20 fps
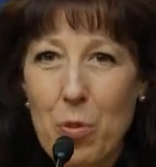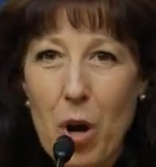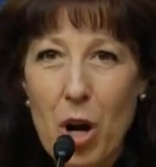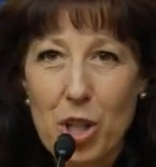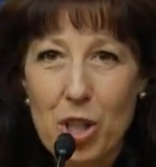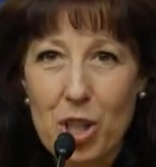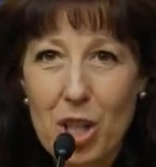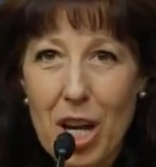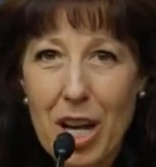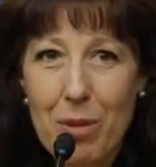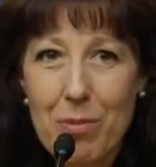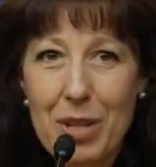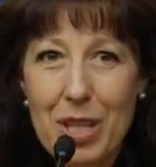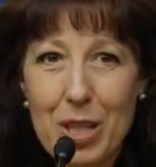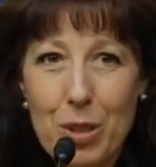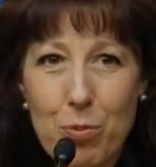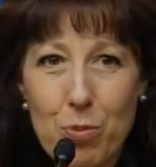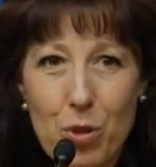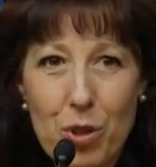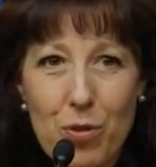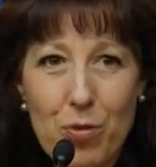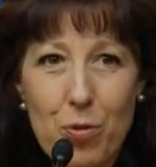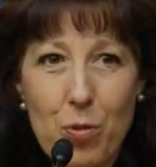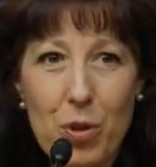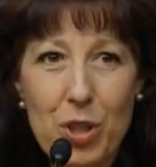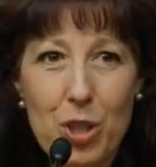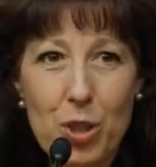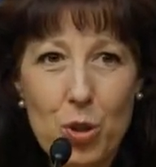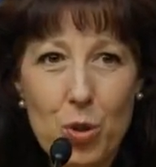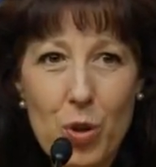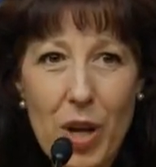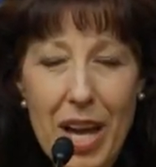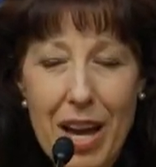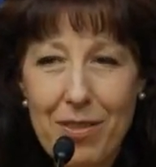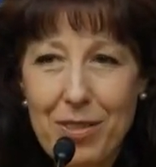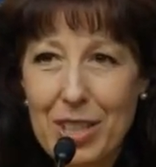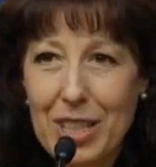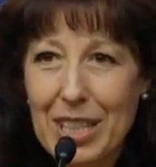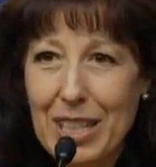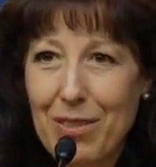Our time is brief. We do
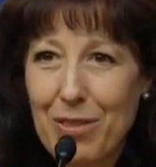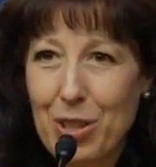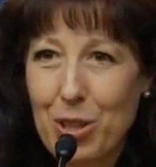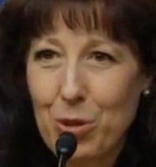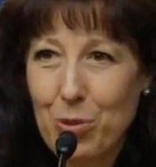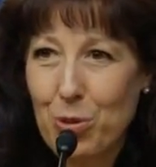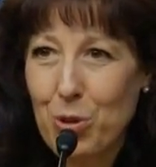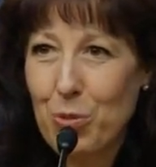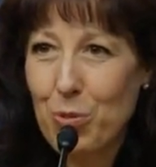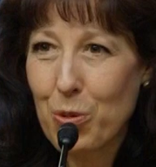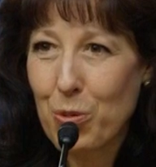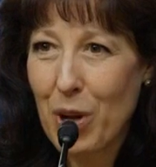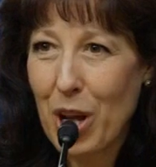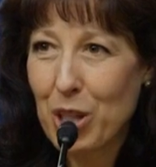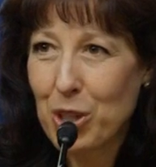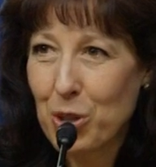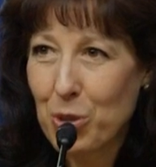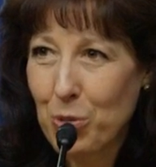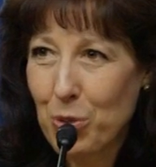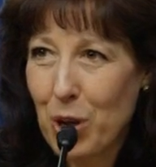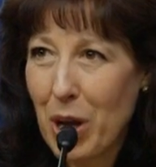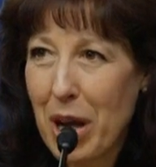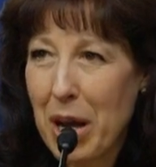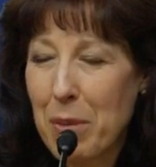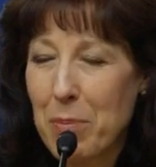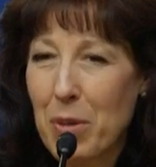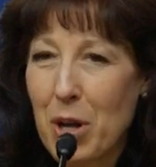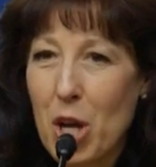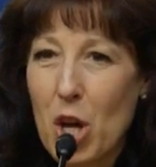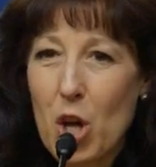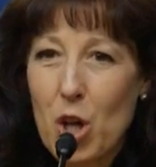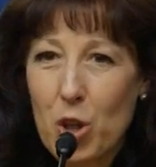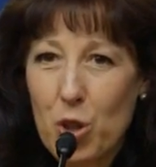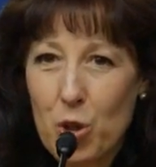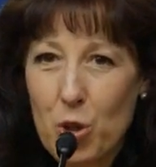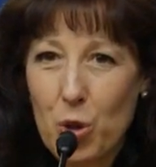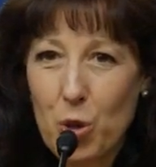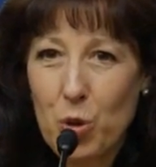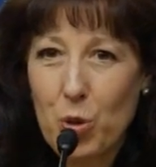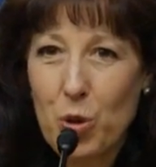have to leave this room around
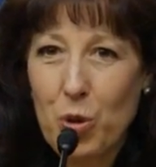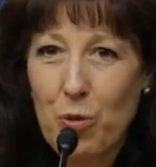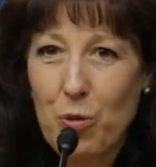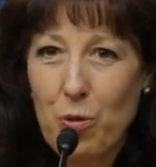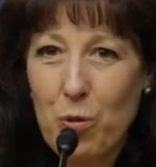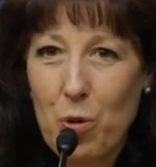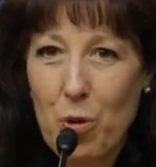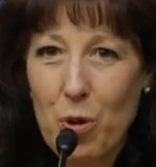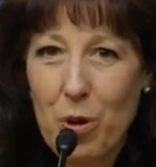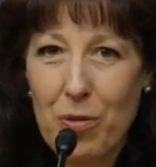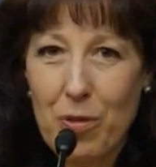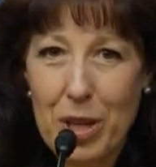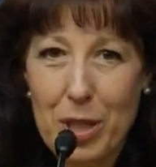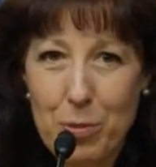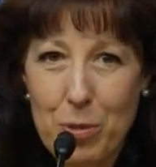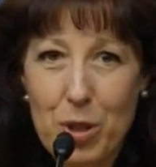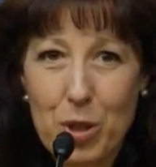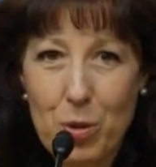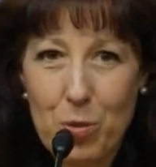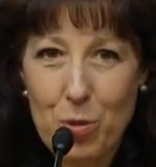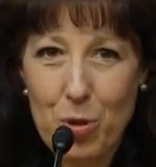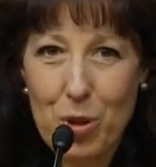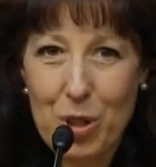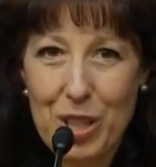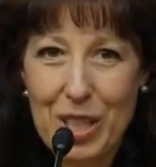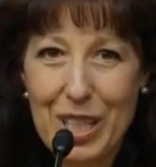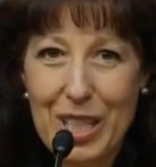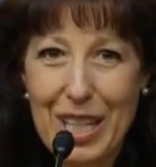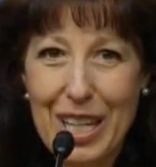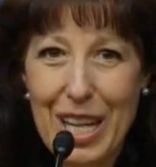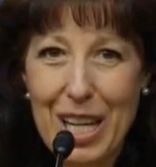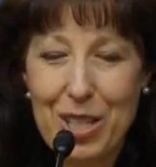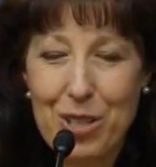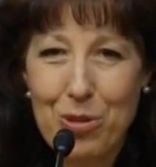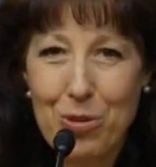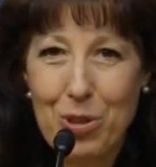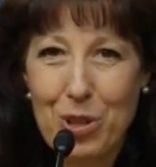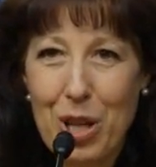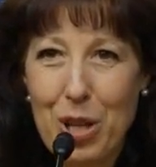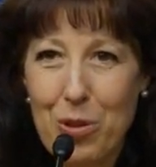noon for Vice President Worthen to get
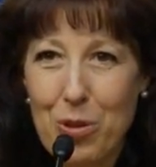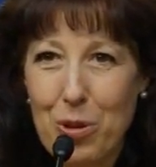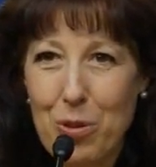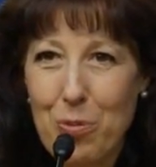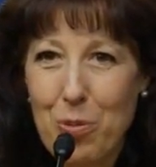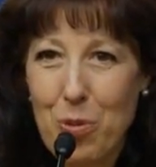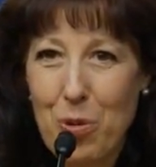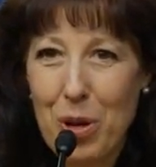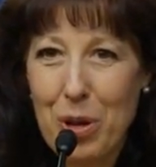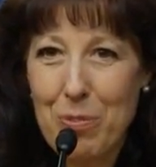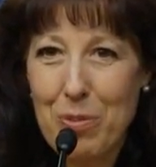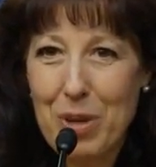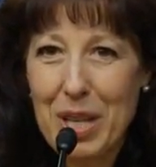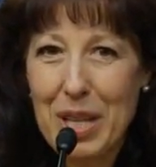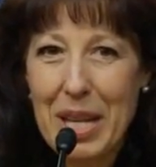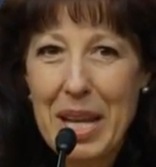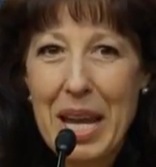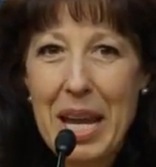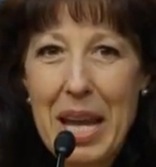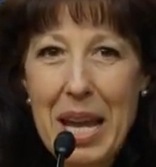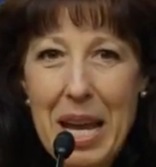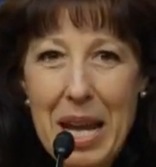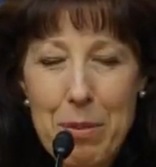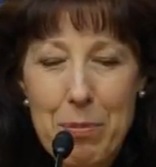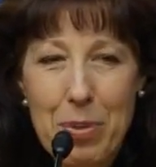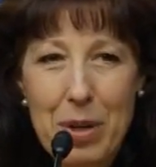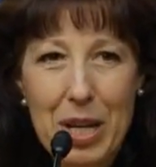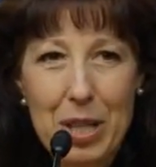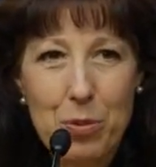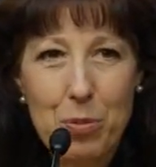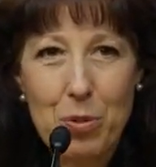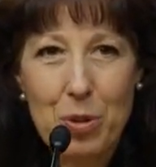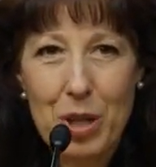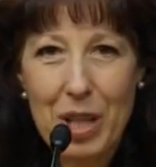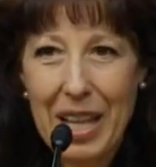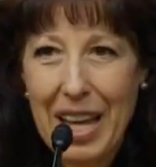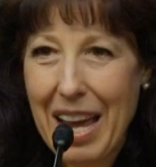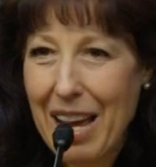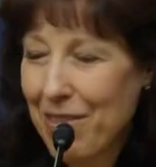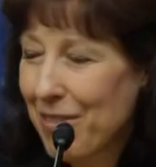to another appointment. But
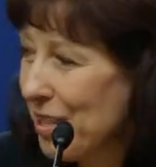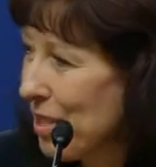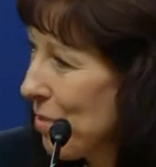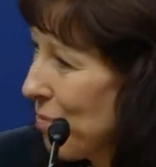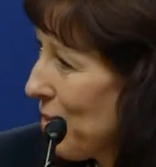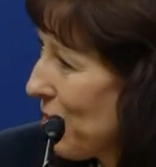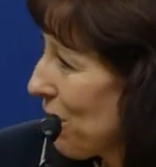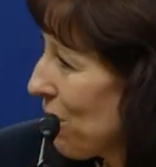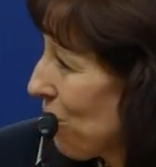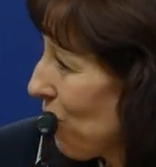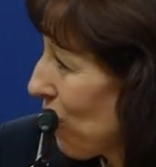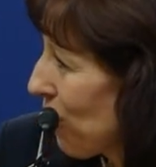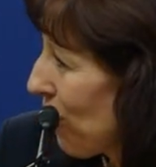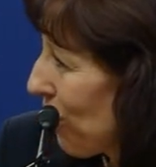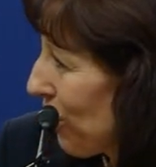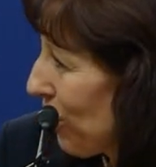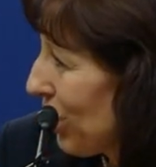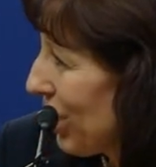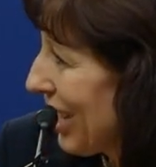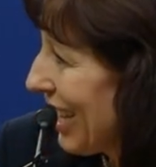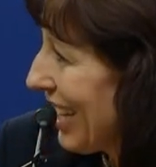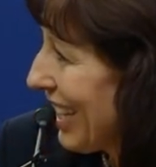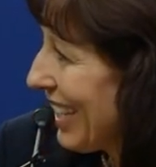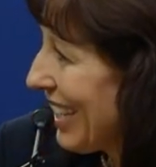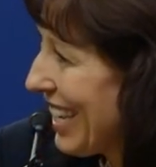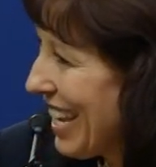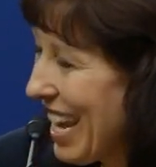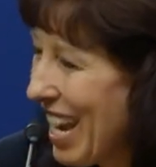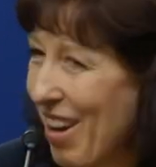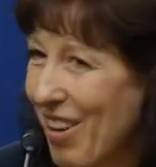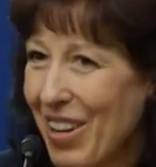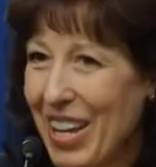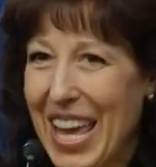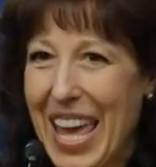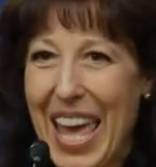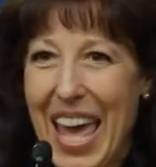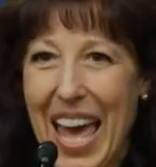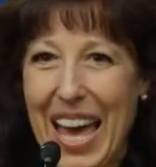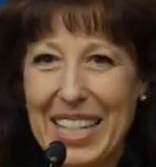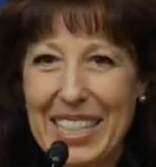we'll have him come forward now
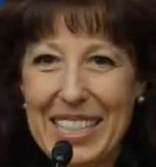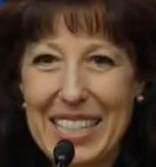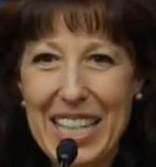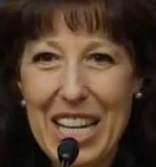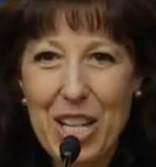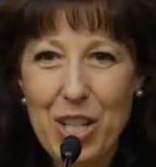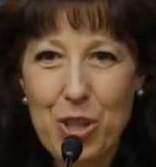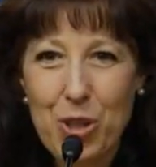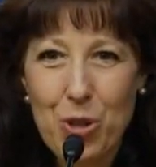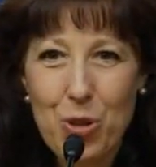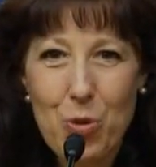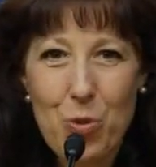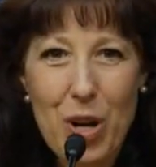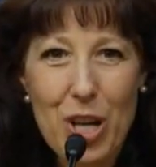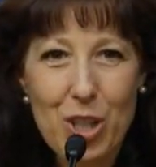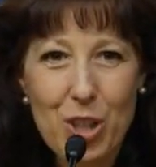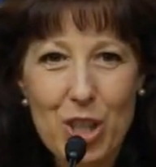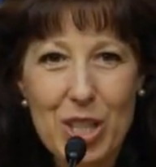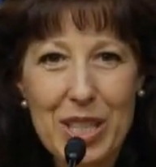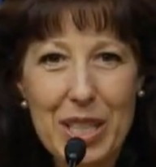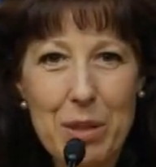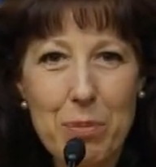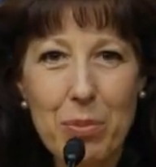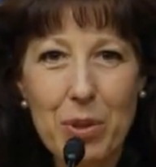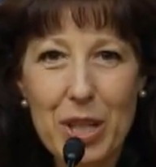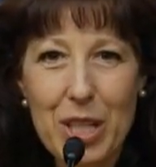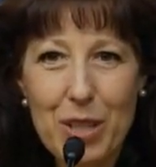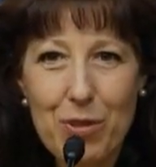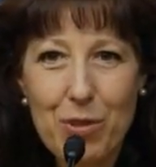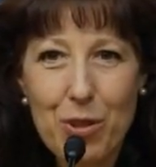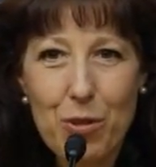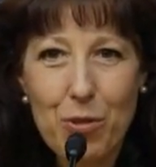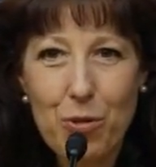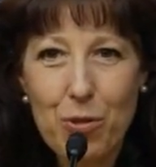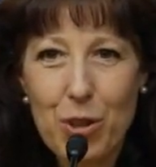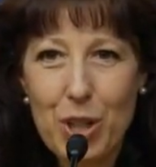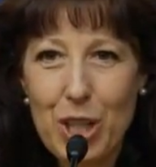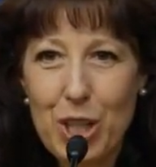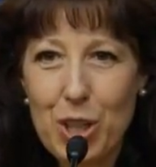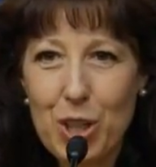and take your questions. And please feel
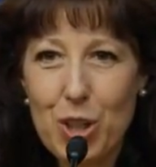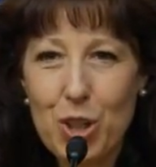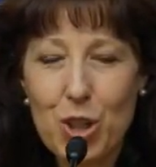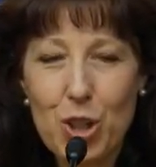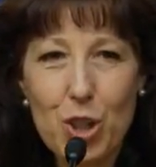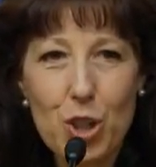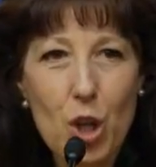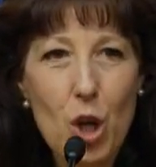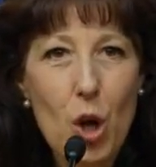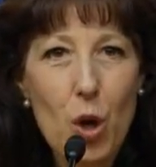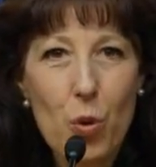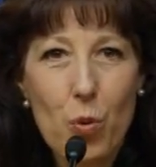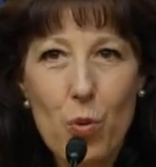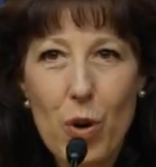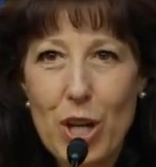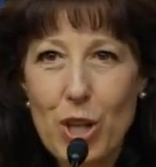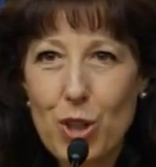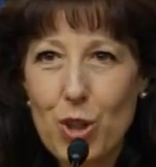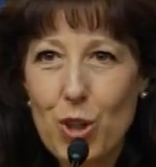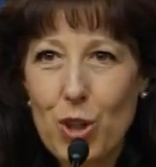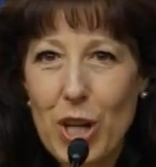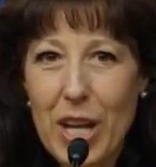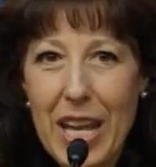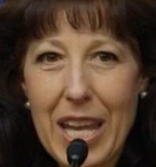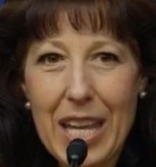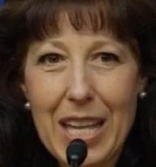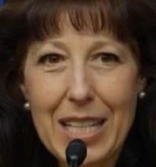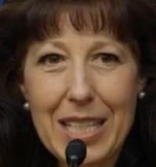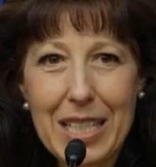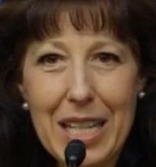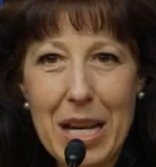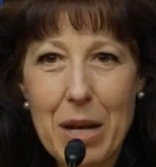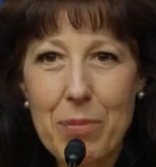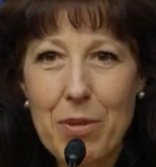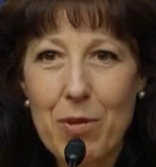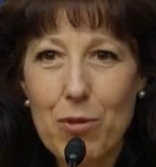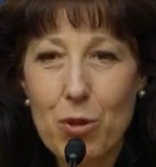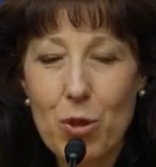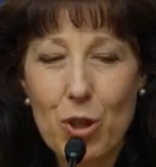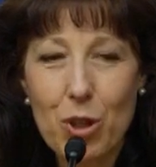free to just raise your hand
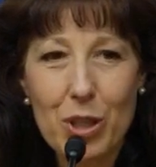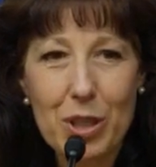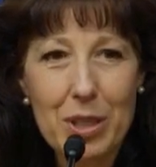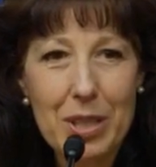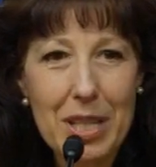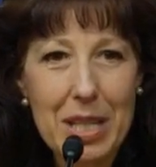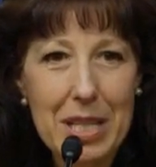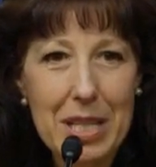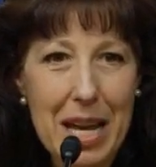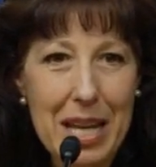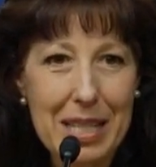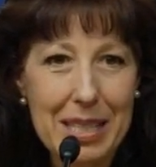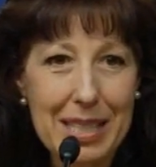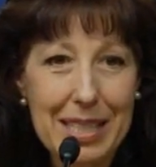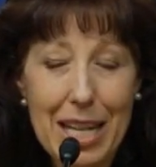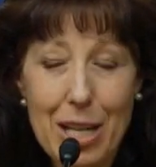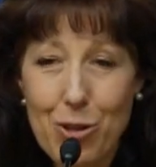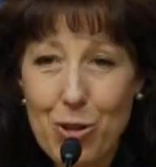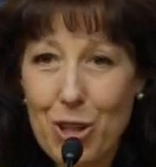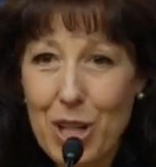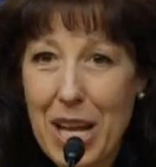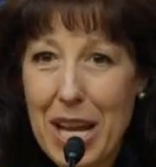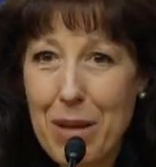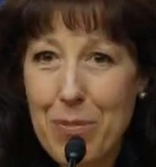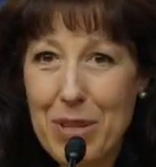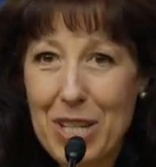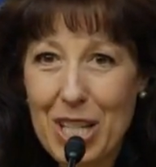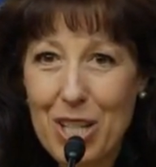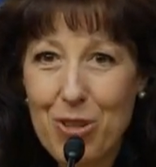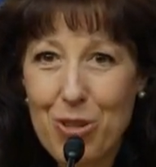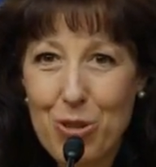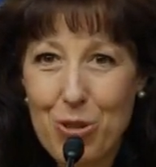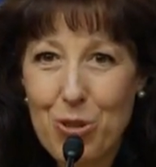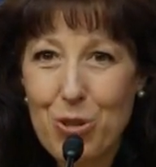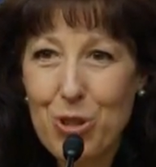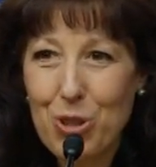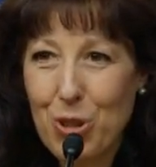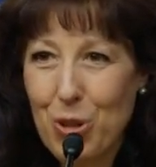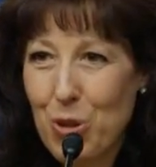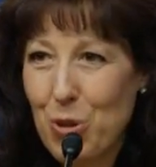if you'll state your name and
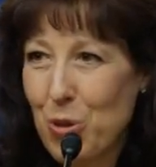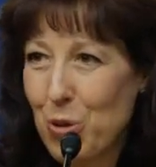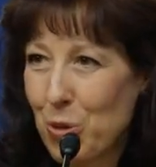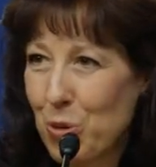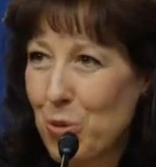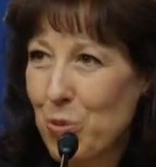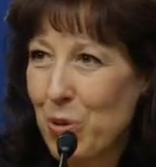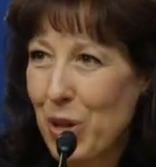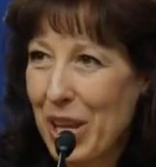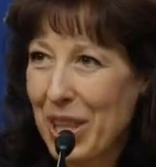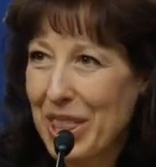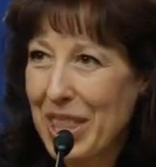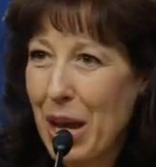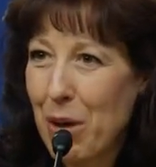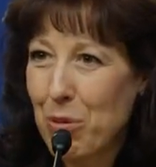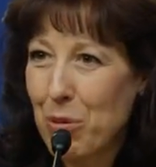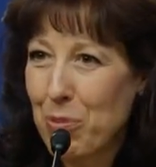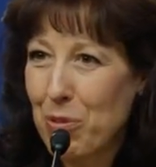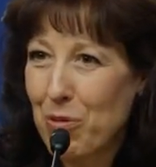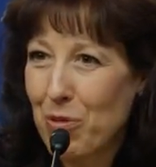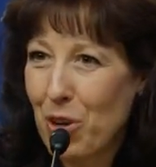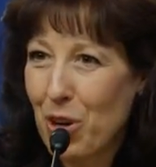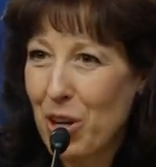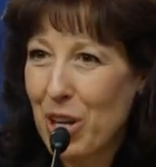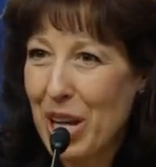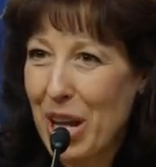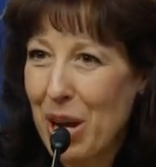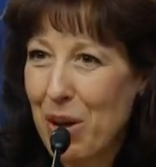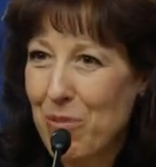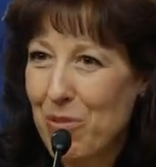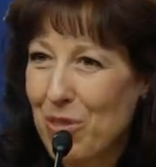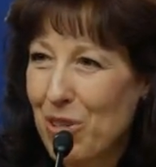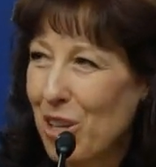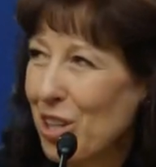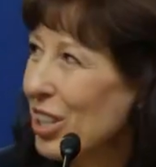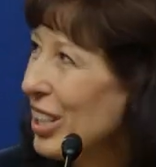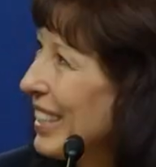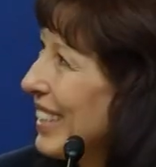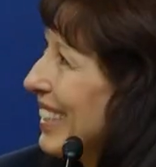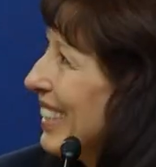introduce who you're with. That will be very
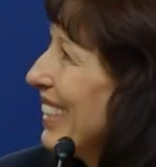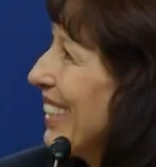helpful.